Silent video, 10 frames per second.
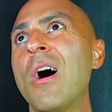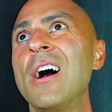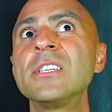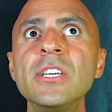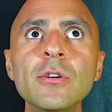
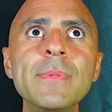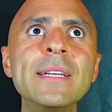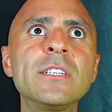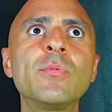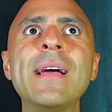us
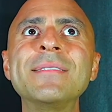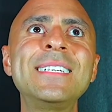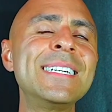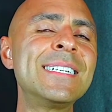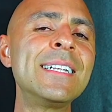humans, we have
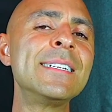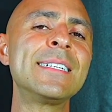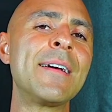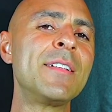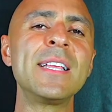60 to
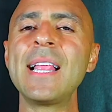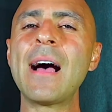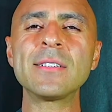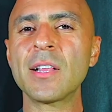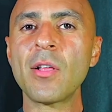
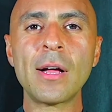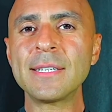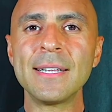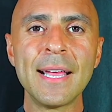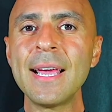70,000
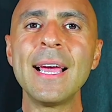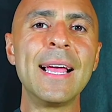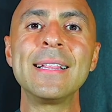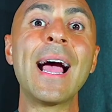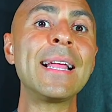thoughts a day,
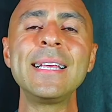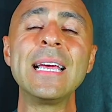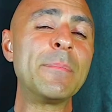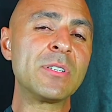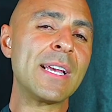and
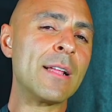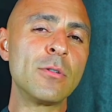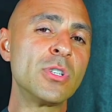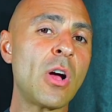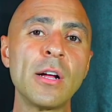98% of
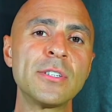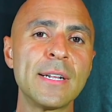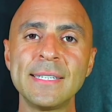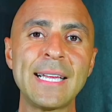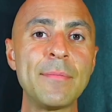those thoughts are
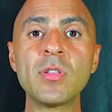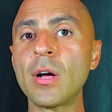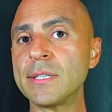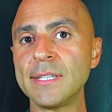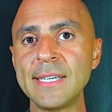the same
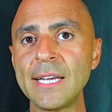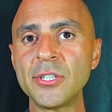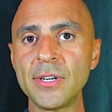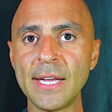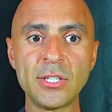thoughts as
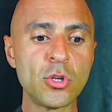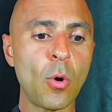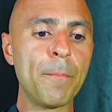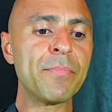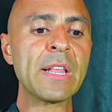yesterday.
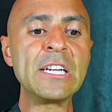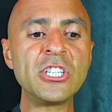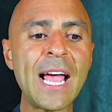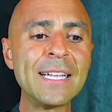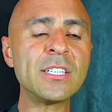So the
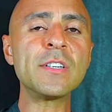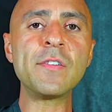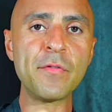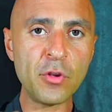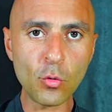chances
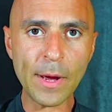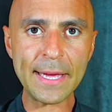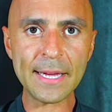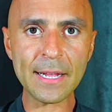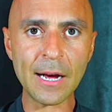of you
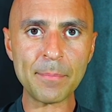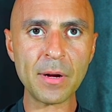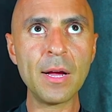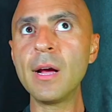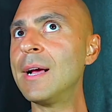waking
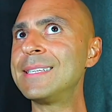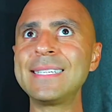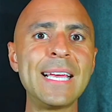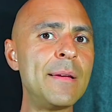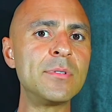up,
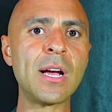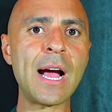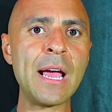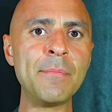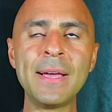same
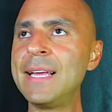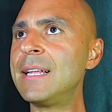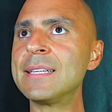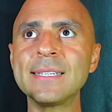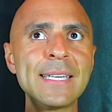time,
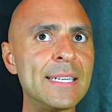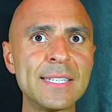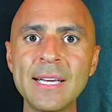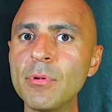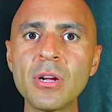eating the
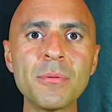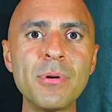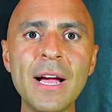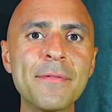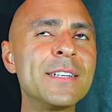similar
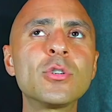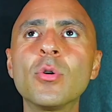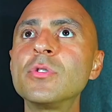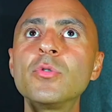breakfast, going